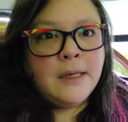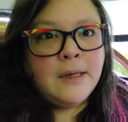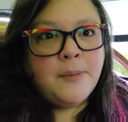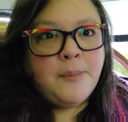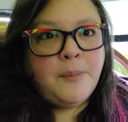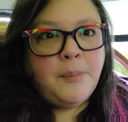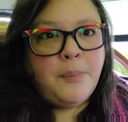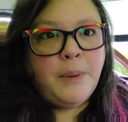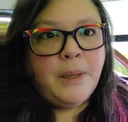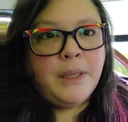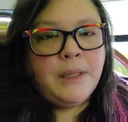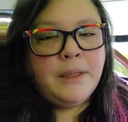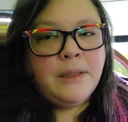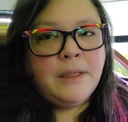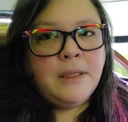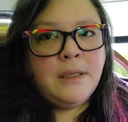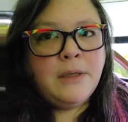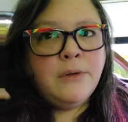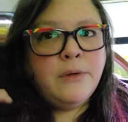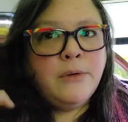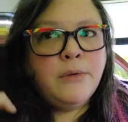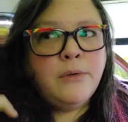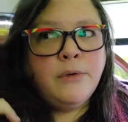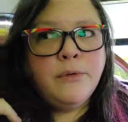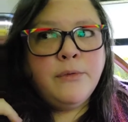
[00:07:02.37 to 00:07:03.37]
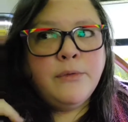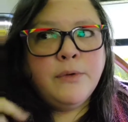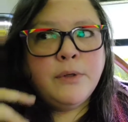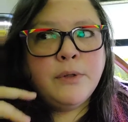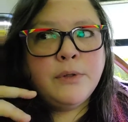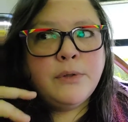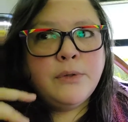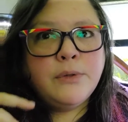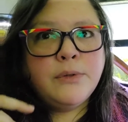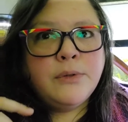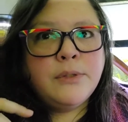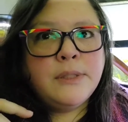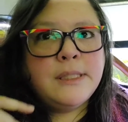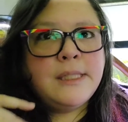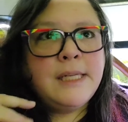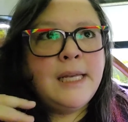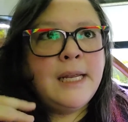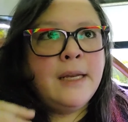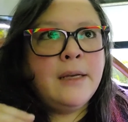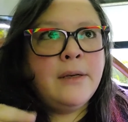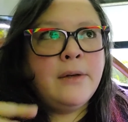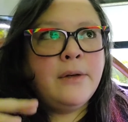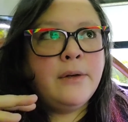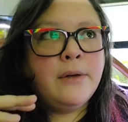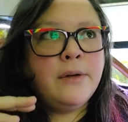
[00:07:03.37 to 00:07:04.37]
But the universal
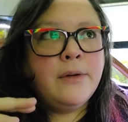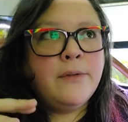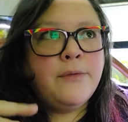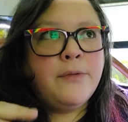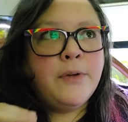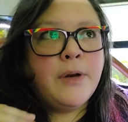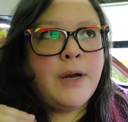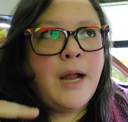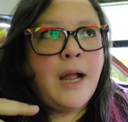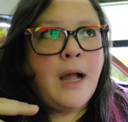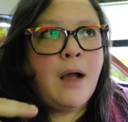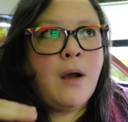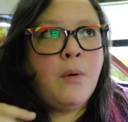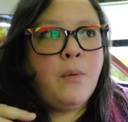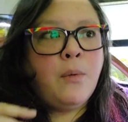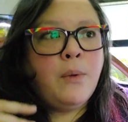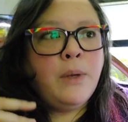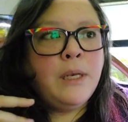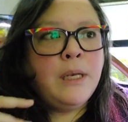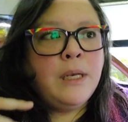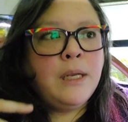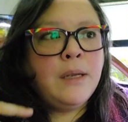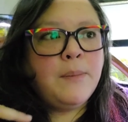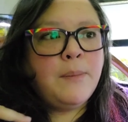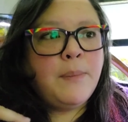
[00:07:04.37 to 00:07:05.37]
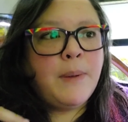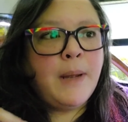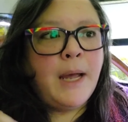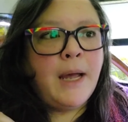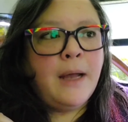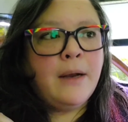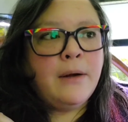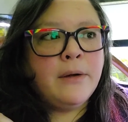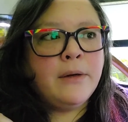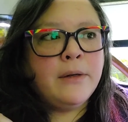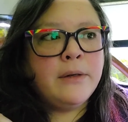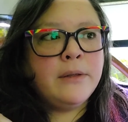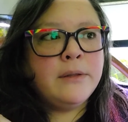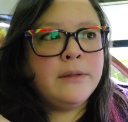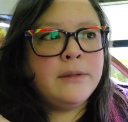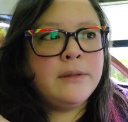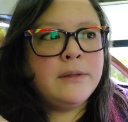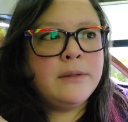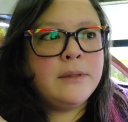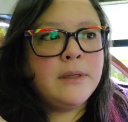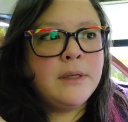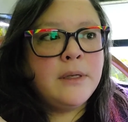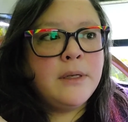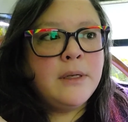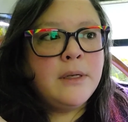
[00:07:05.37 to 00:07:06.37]
standard for how we knit patterns
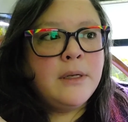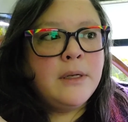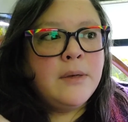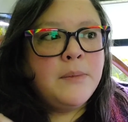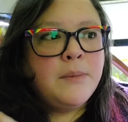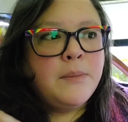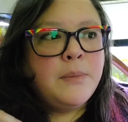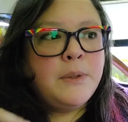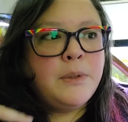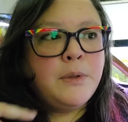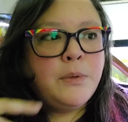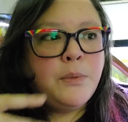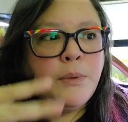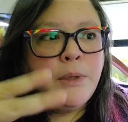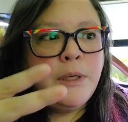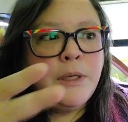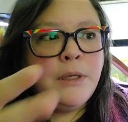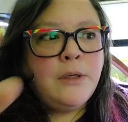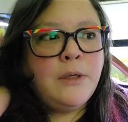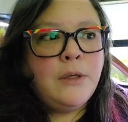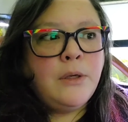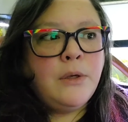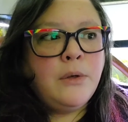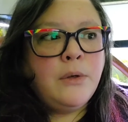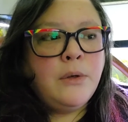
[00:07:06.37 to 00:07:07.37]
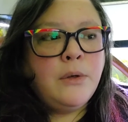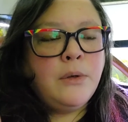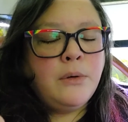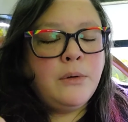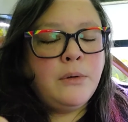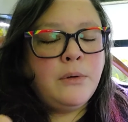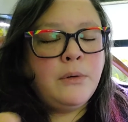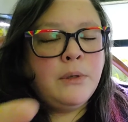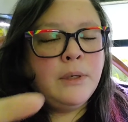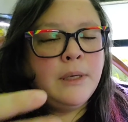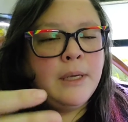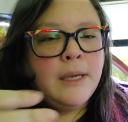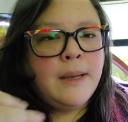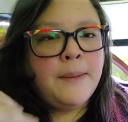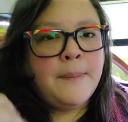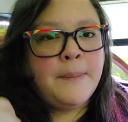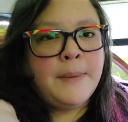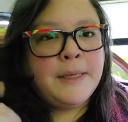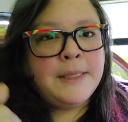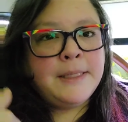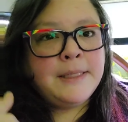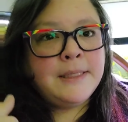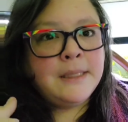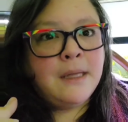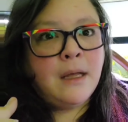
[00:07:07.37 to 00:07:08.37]
between you and
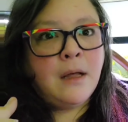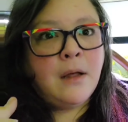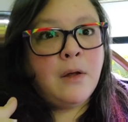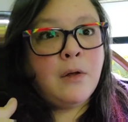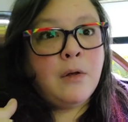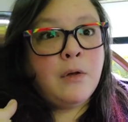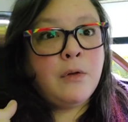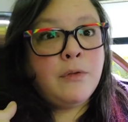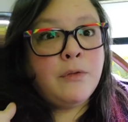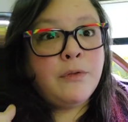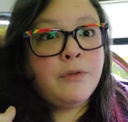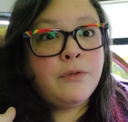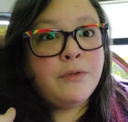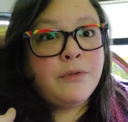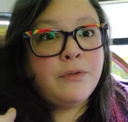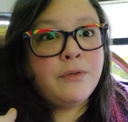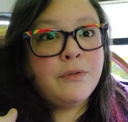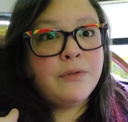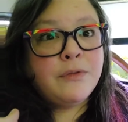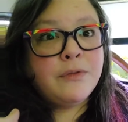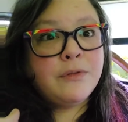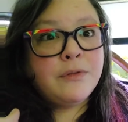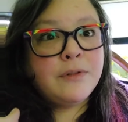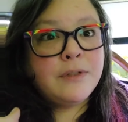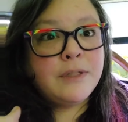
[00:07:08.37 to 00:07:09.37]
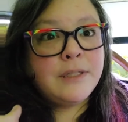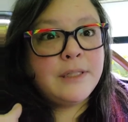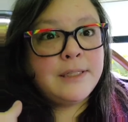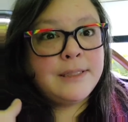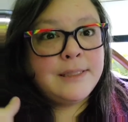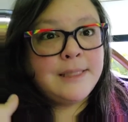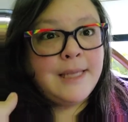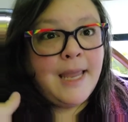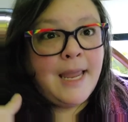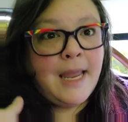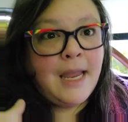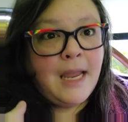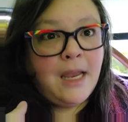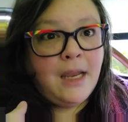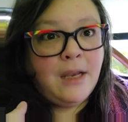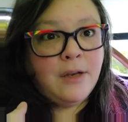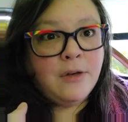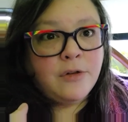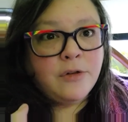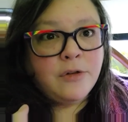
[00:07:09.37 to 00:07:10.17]
myself is gauge.